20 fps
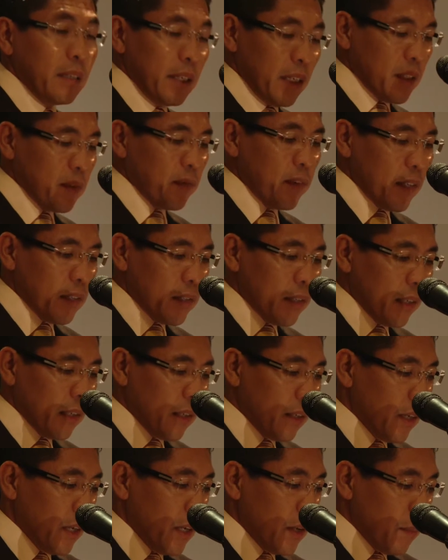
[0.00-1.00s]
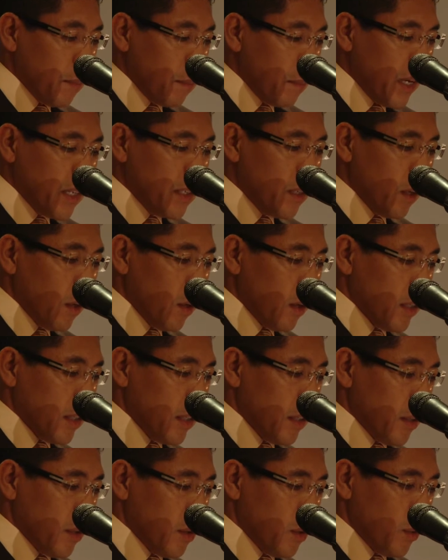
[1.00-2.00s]
is facing major
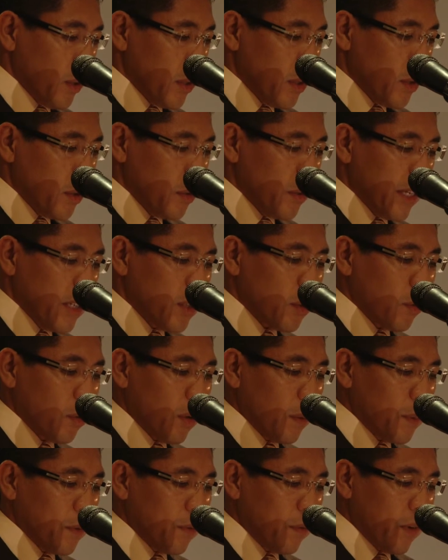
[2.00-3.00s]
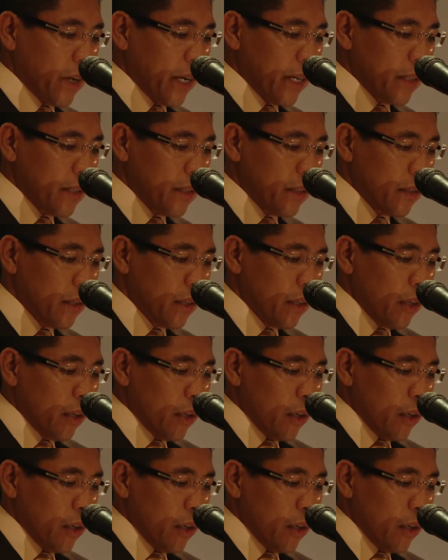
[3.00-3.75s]
losses to its next crop of rice